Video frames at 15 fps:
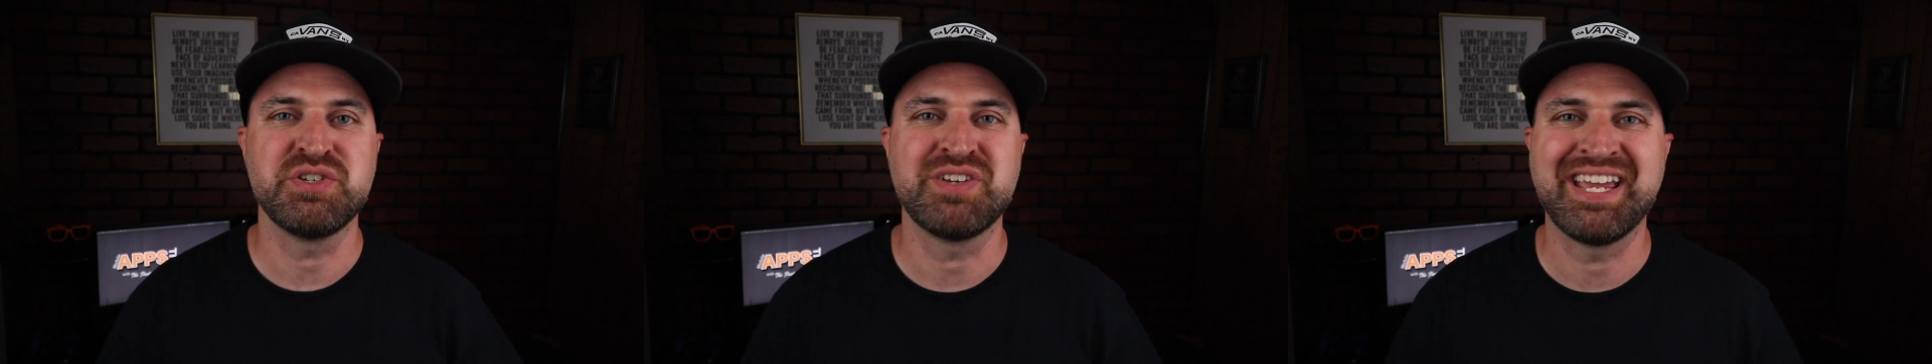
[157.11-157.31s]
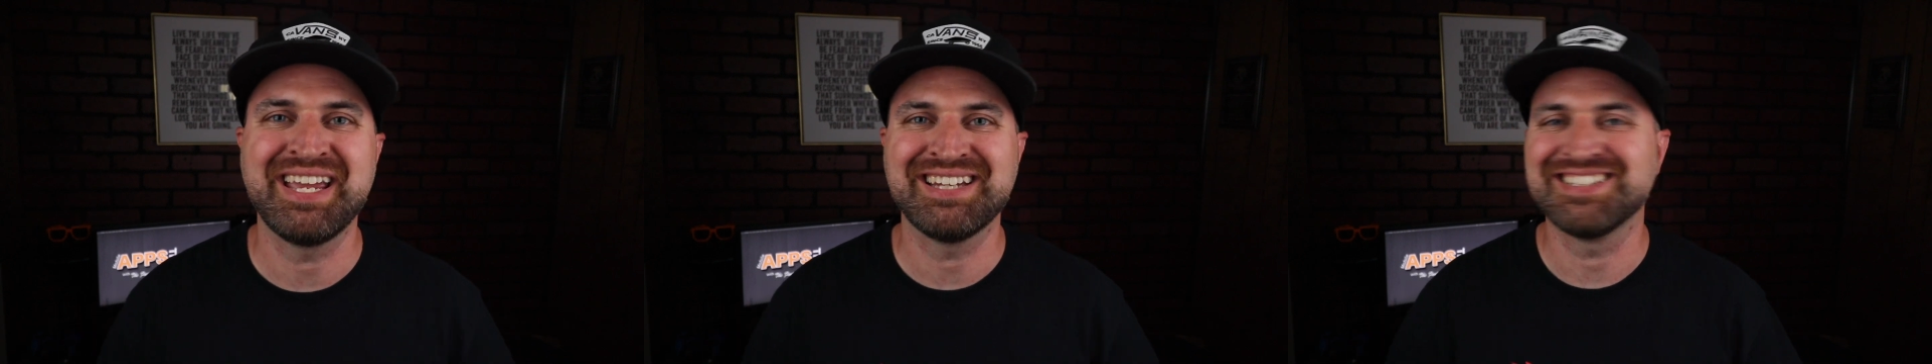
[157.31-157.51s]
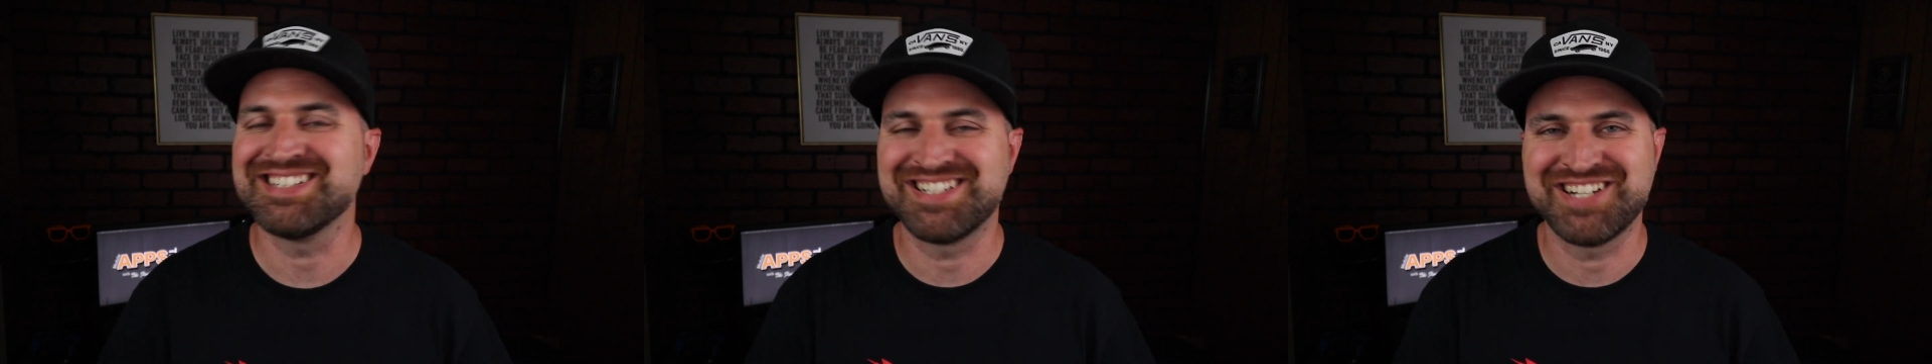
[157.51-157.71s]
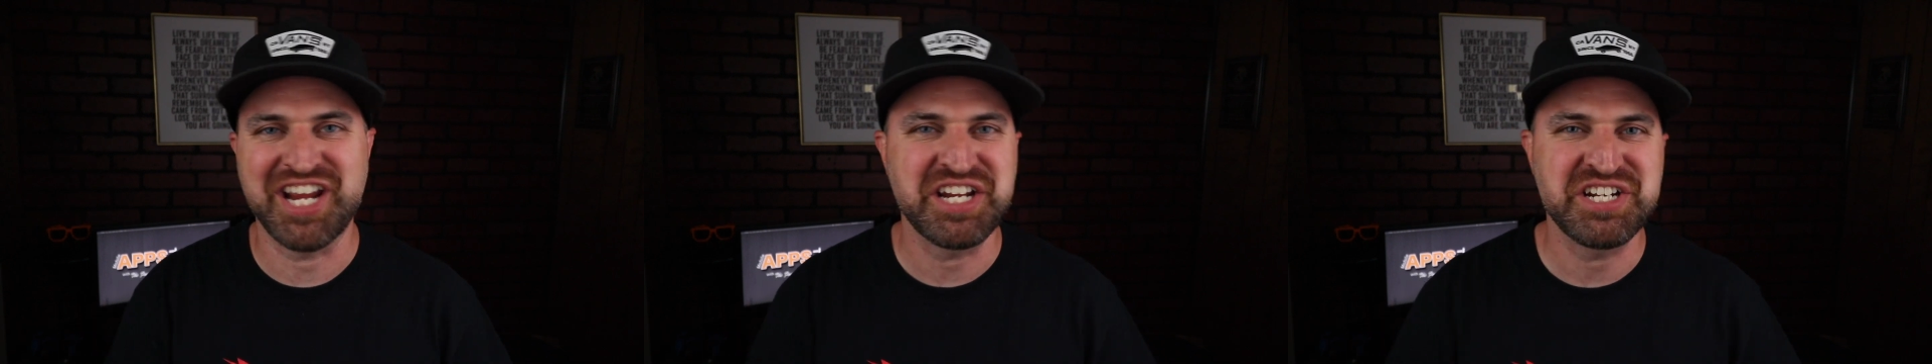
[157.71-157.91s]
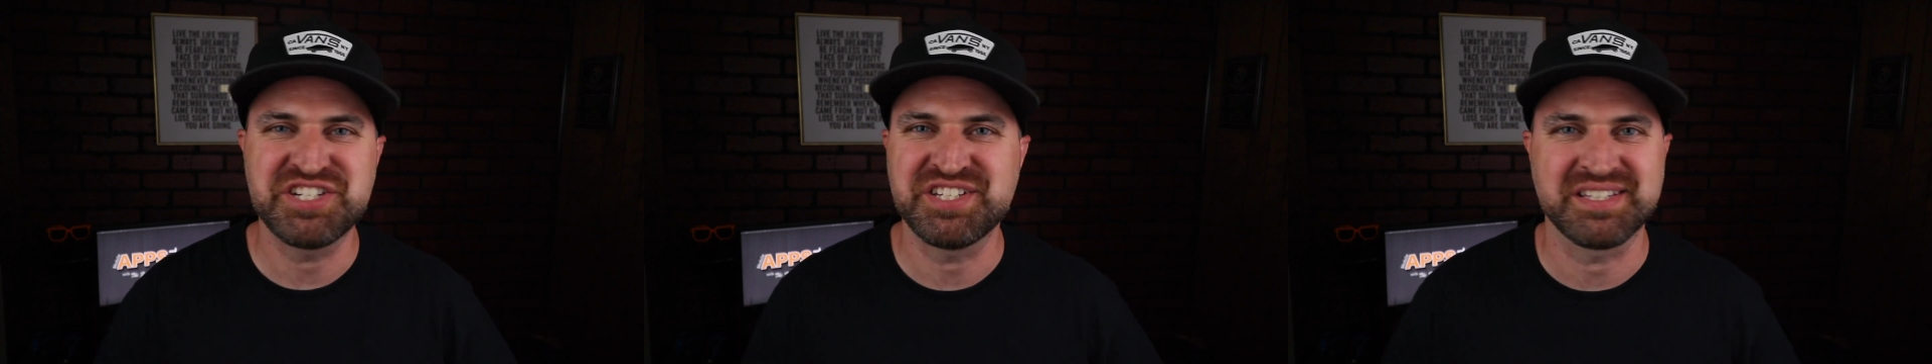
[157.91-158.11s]
you can't
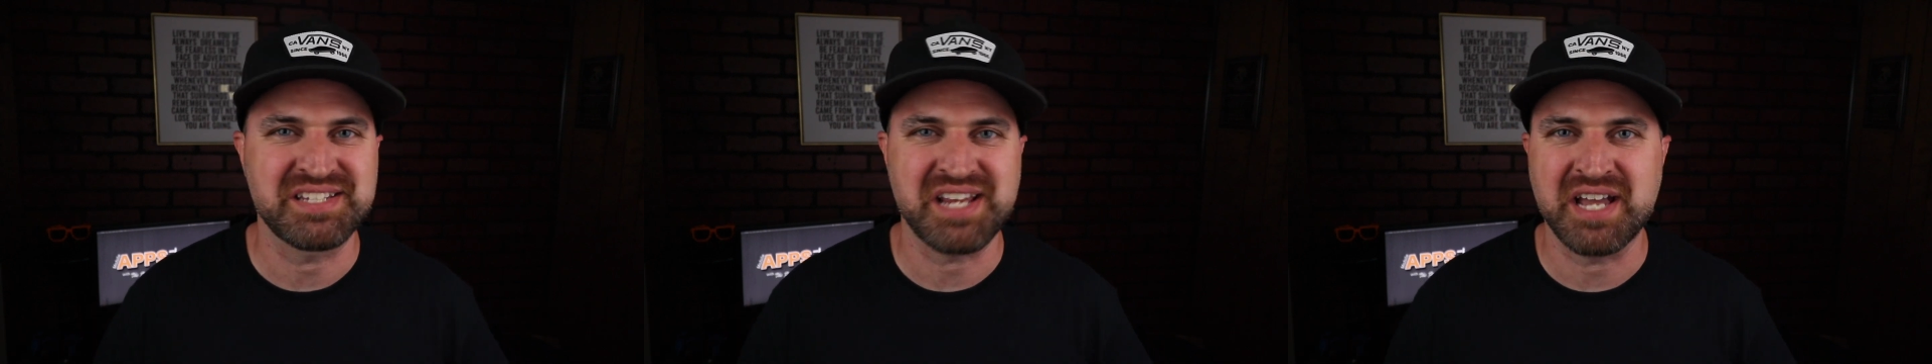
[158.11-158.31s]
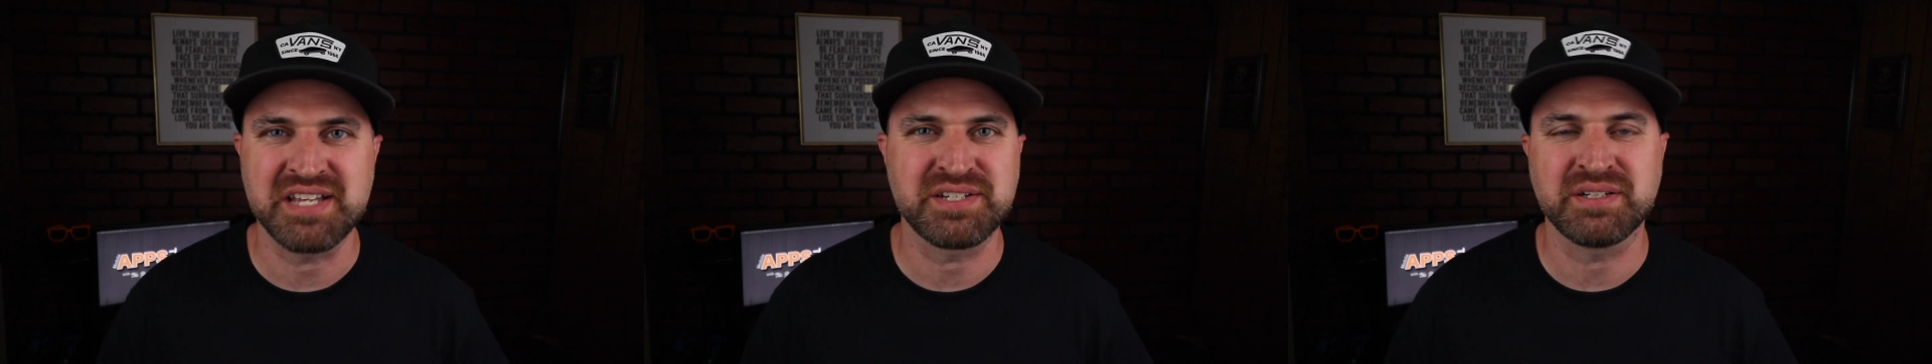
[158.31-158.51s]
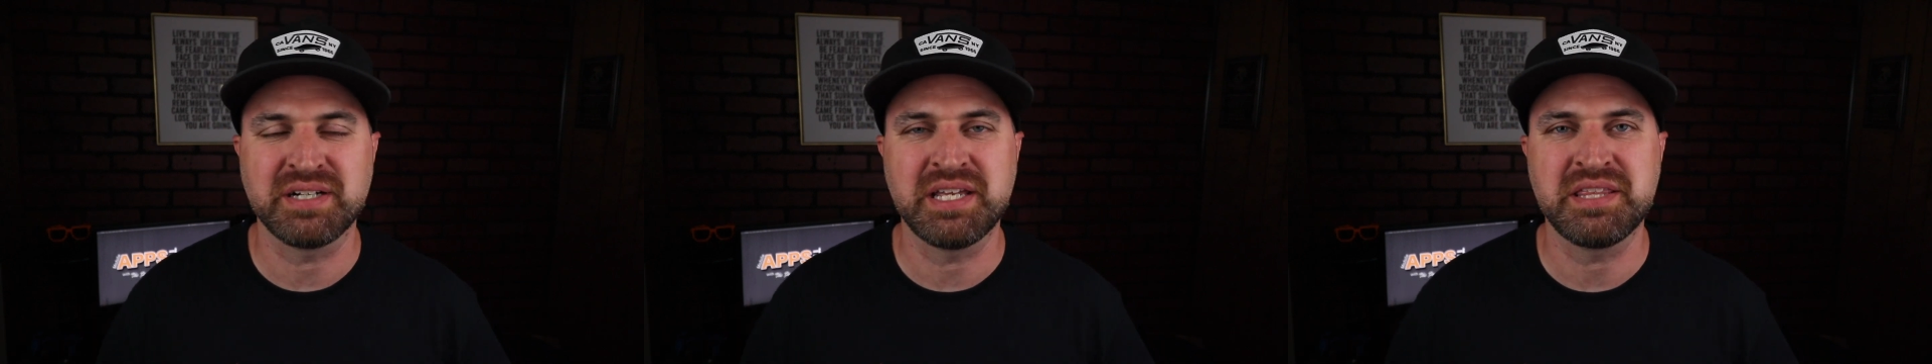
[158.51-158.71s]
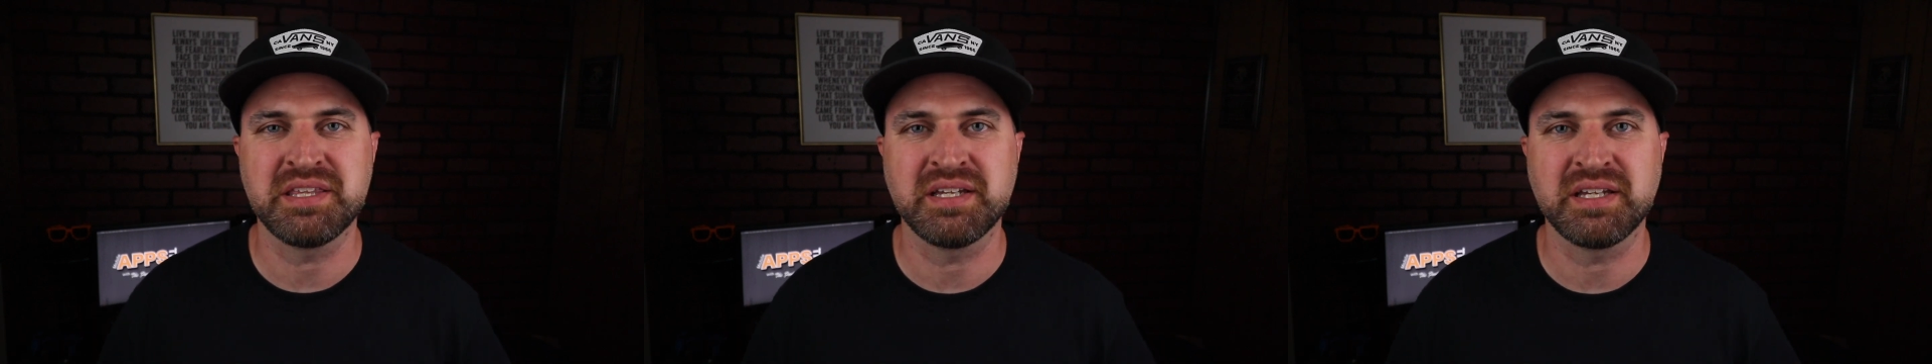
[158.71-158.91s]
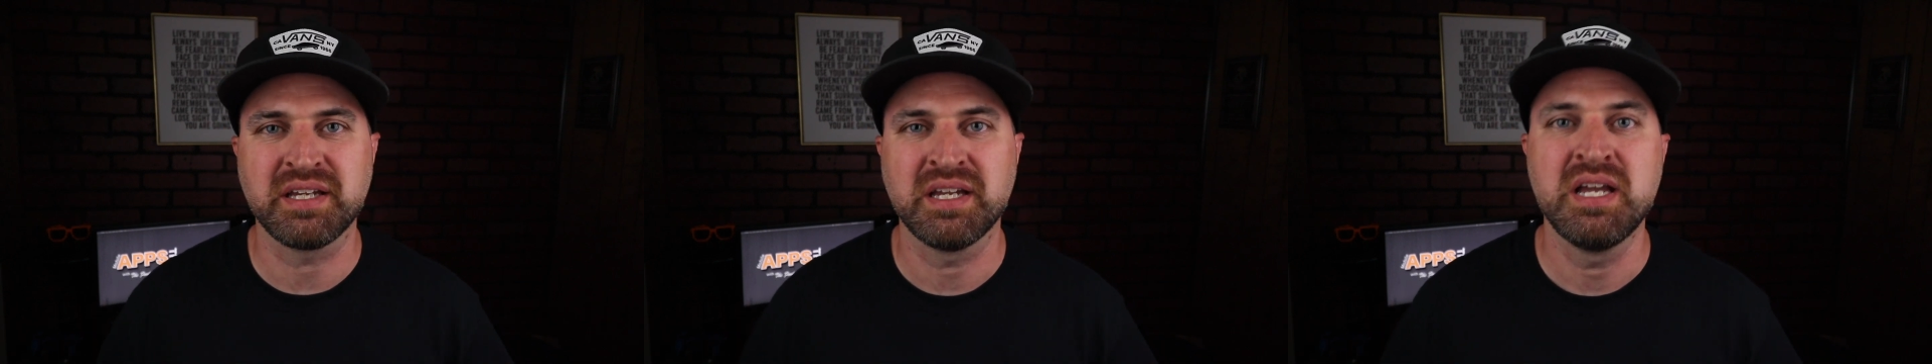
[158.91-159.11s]
change the size or
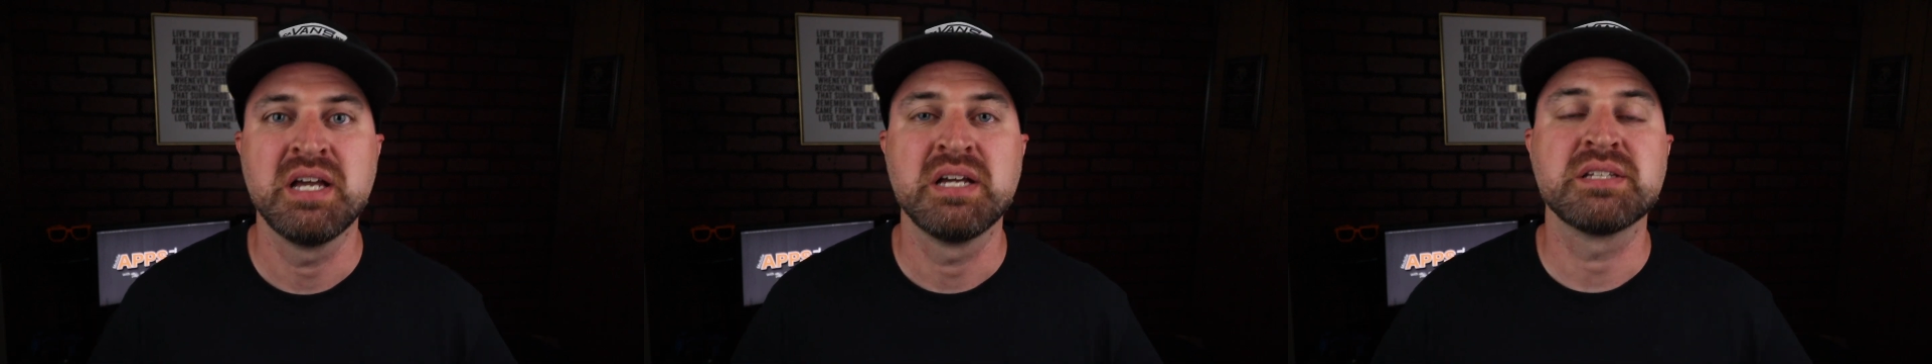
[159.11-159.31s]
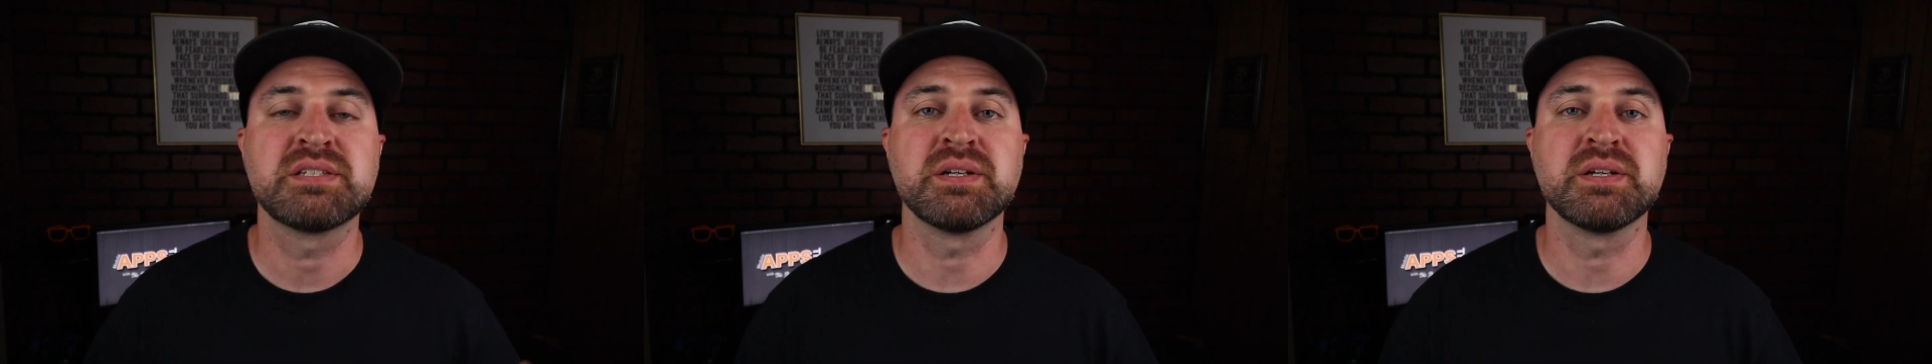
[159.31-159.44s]
anything.